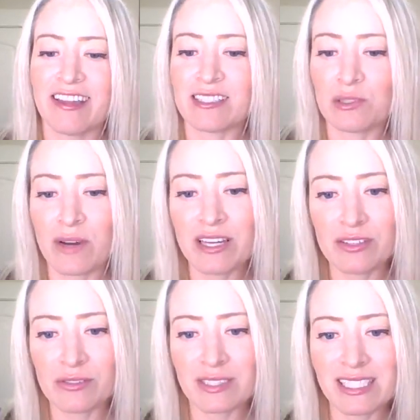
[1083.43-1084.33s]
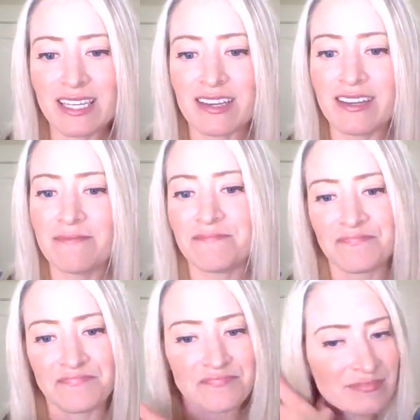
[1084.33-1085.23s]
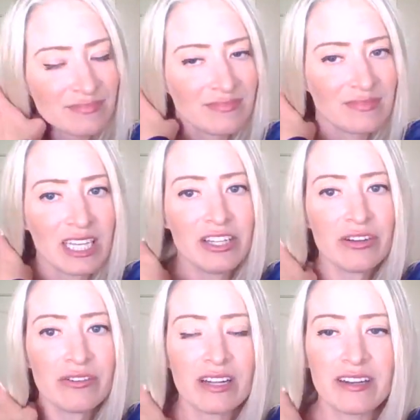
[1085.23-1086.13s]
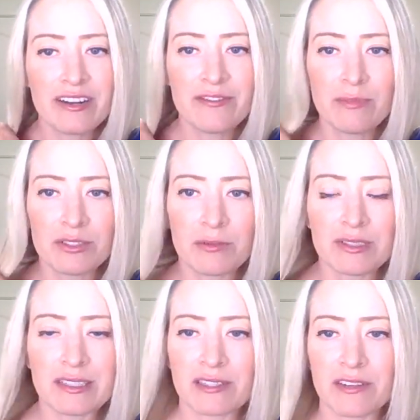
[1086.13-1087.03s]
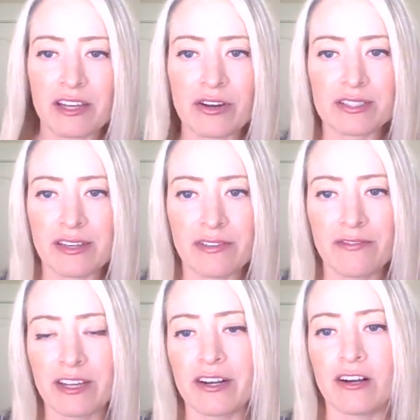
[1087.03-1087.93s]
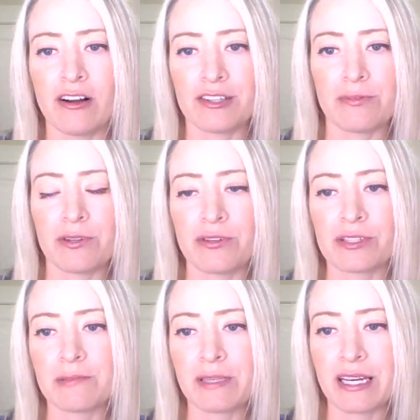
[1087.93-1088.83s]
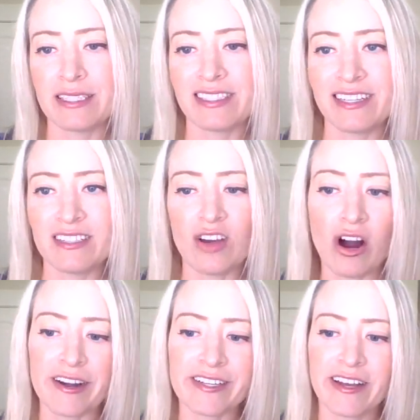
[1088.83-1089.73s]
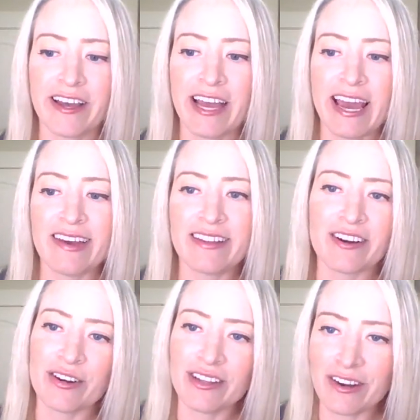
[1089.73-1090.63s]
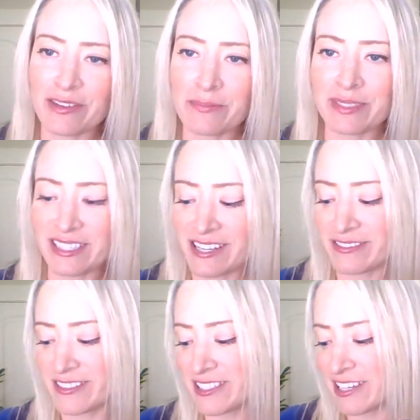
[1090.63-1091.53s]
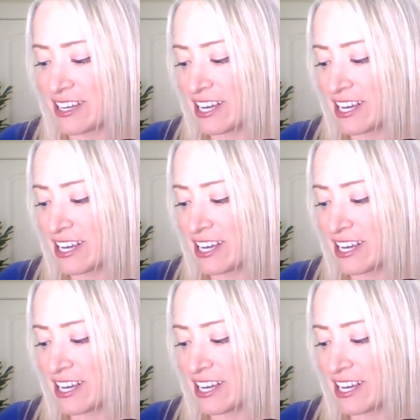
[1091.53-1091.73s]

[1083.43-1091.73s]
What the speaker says: That's why you don't see, a lot of multiple six-figure or seven-figure entrepreneurs, because it is hard and there are a lot of ups and downs.